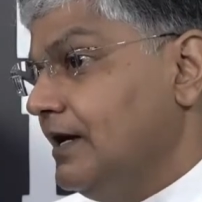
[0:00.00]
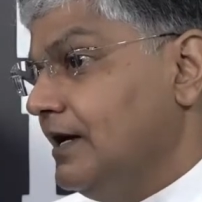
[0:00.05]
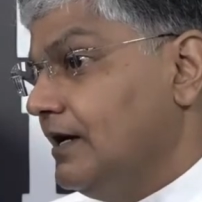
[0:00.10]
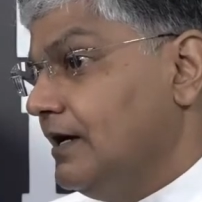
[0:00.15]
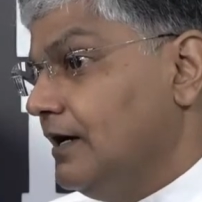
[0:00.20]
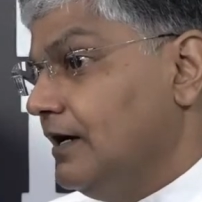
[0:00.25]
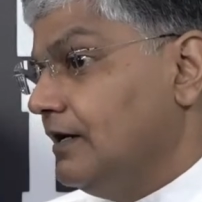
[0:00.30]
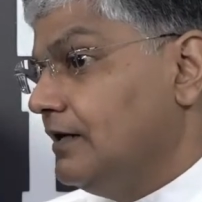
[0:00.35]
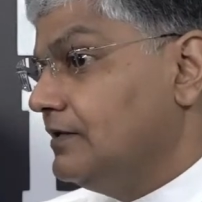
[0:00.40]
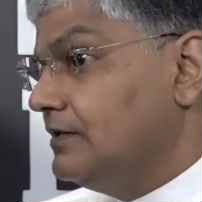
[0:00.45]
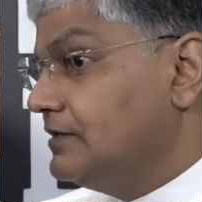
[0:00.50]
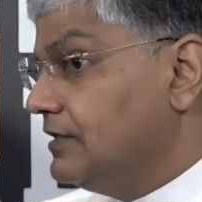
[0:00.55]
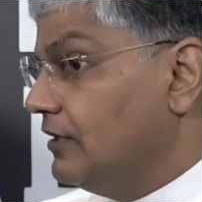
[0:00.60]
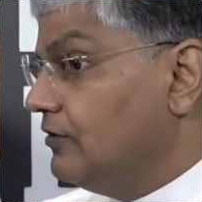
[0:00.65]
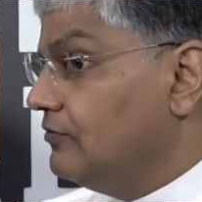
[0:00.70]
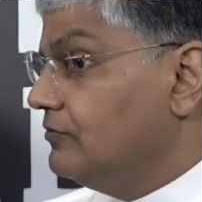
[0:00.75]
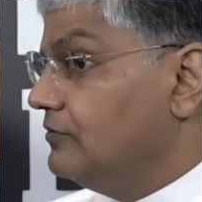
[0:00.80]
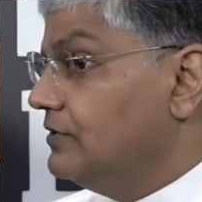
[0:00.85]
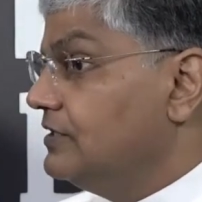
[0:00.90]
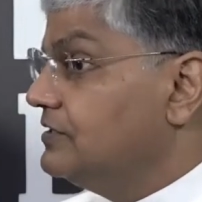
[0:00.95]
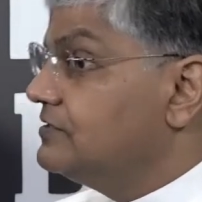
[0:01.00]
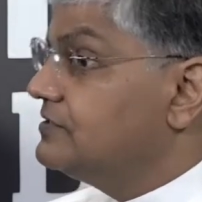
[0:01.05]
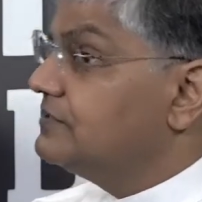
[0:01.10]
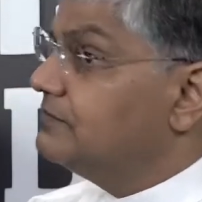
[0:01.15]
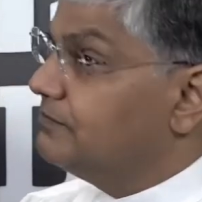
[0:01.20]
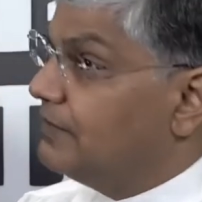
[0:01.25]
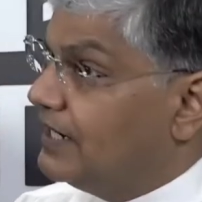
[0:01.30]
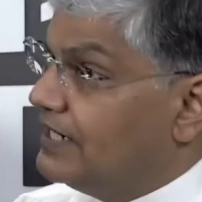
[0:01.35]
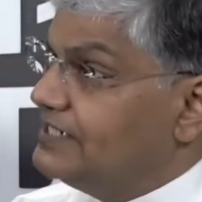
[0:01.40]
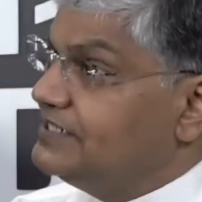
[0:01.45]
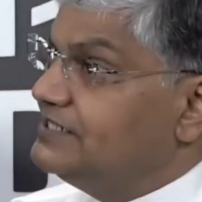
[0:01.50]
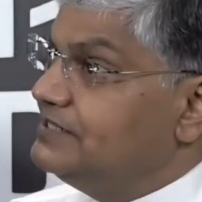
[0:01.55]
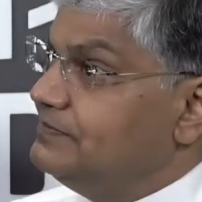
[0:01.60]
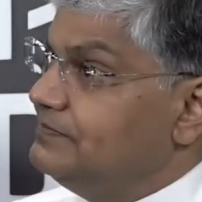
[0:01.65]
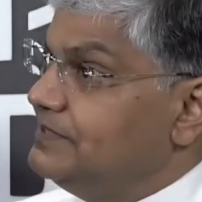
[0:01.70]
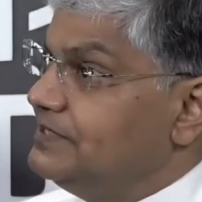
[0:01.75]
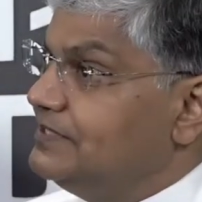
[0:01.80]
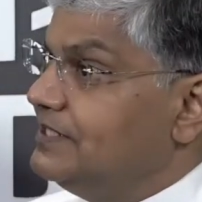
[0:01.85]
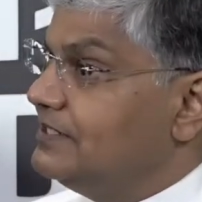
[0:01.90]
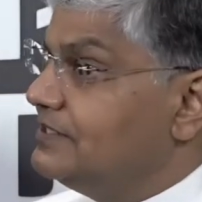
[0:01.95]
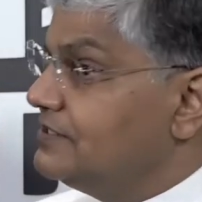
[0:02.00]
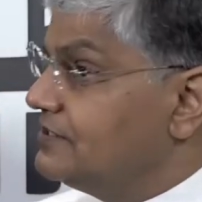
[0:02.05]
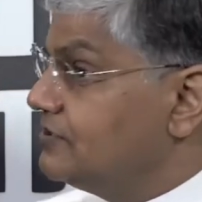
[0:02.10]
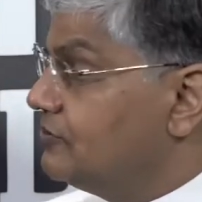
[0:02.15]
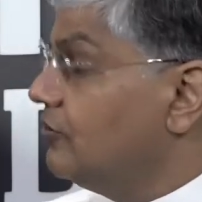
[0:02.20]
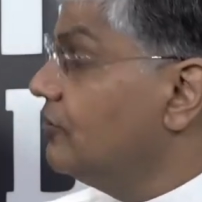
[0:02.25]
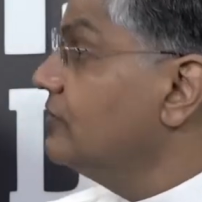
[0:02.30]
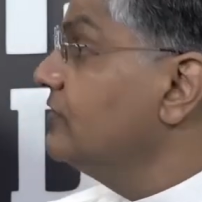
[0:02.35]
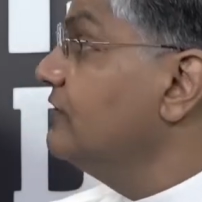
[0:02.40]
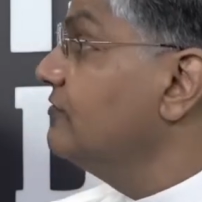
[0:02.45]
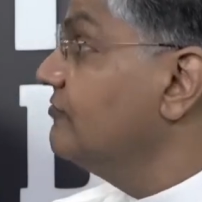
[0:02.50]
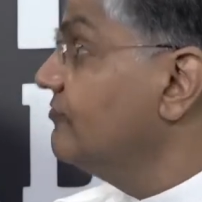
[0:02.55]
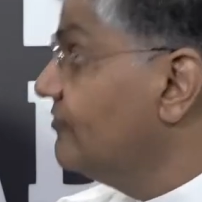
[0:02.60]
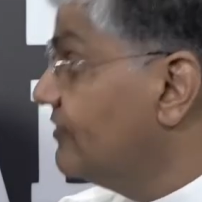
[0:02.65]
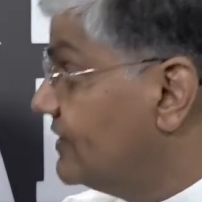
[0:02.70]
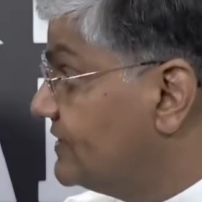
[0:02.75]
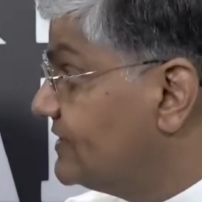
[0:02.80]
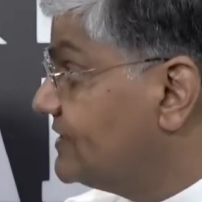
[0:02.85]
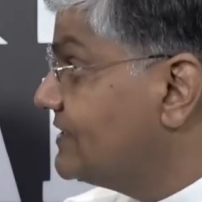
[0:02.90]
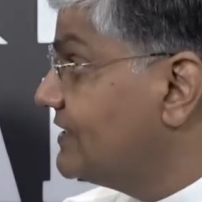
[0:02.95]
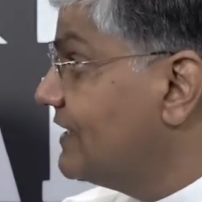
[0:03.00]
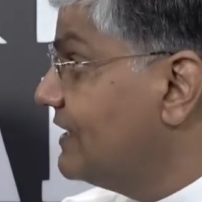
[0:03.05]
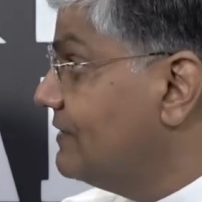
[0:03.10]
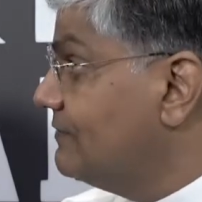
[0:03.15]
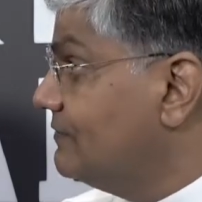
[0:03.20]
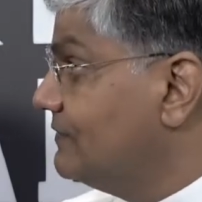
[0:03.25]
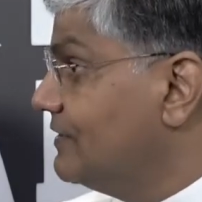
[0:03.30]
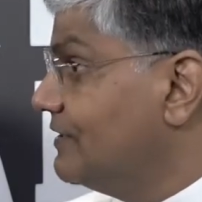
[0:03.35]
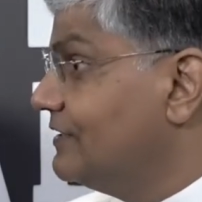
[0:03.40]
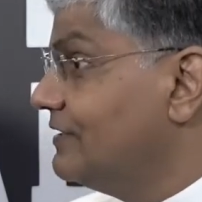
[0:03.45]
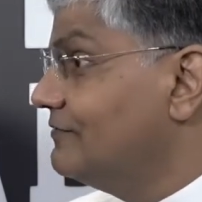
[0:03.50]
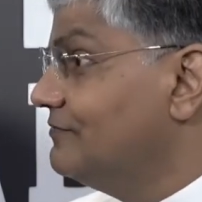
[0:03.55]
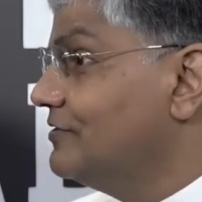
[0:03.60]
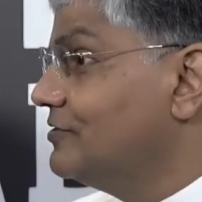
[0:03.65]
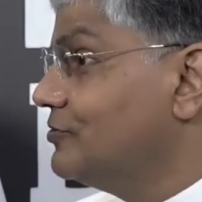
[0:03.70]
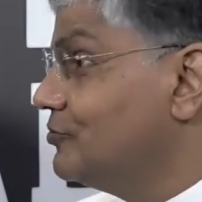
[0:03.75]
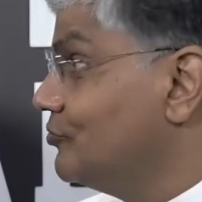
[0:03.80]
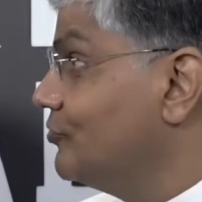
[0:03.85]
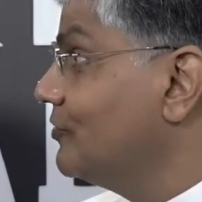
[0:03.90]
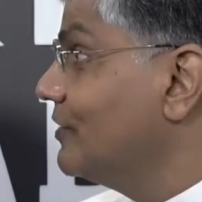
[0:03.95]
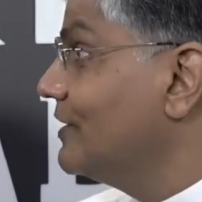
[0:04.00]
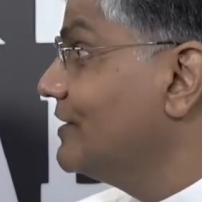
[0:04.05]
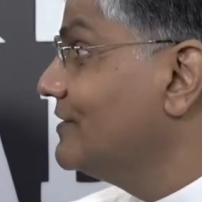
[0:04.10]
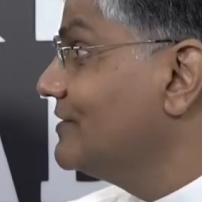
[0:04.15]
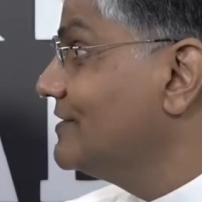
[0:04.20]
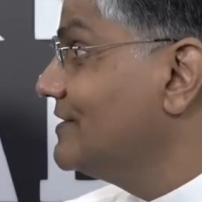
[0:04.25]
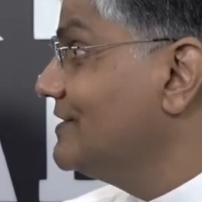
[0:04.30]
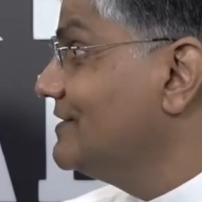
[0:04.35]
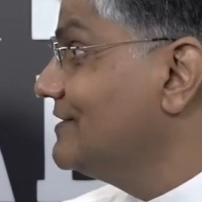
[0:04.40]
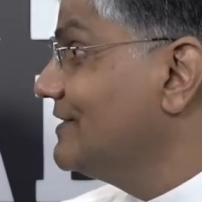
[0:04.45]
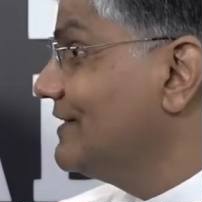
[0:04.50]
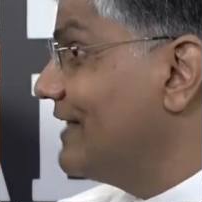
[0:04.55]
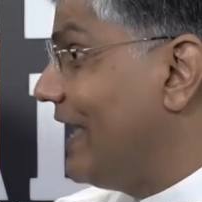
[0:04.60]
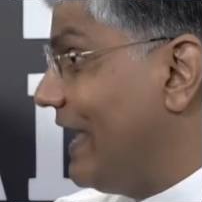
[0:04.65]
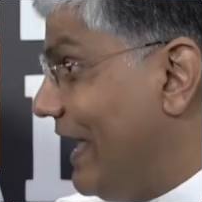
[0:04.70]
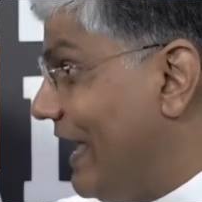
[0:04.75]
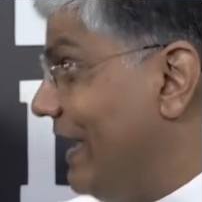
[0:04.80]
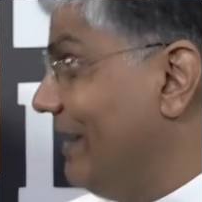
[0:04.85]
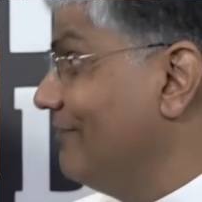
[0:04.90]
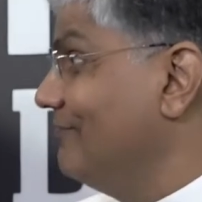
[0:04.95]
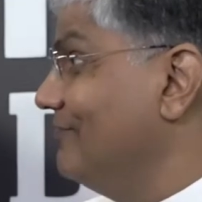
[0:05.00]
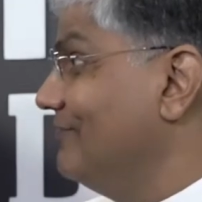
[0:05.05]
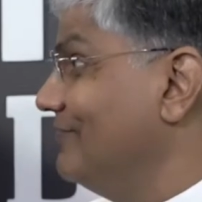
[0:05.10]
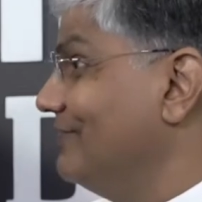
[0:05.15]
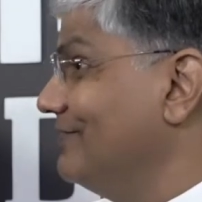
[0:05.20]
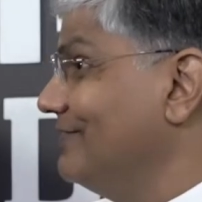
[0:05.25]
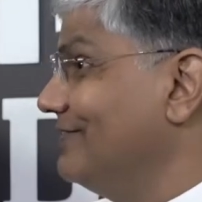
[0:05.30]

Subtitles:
Now, it reminds me that it's not the first time that our two countries have